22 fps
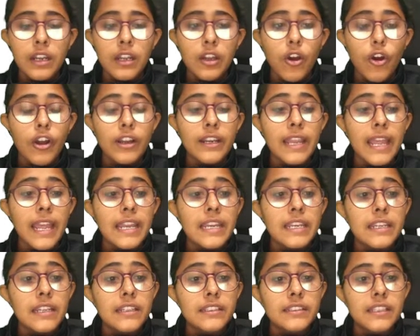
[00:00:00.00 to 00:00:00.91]
on
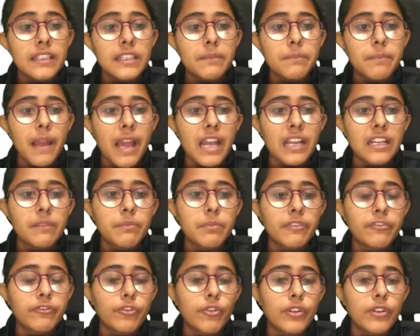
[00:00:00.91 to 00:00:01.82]
another bank
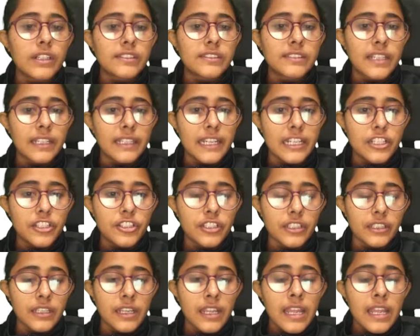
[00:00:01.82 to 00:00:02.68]
before collection,